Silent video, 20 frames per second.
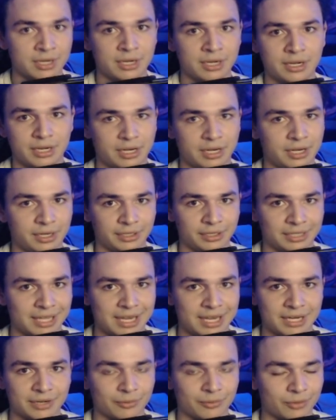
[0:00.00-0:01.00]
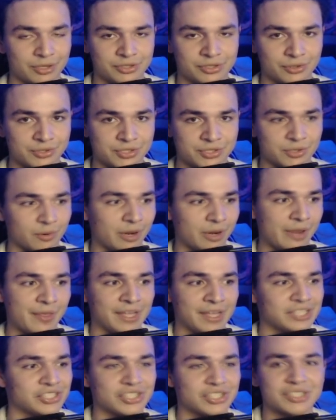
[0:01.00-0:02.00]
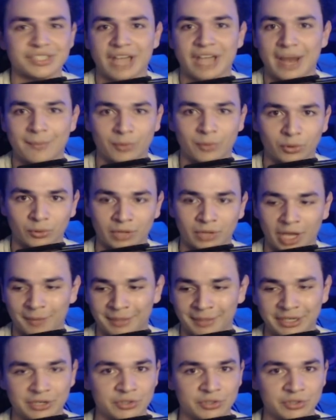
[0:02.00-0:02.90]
and like original story that's just not Mortal Kombat.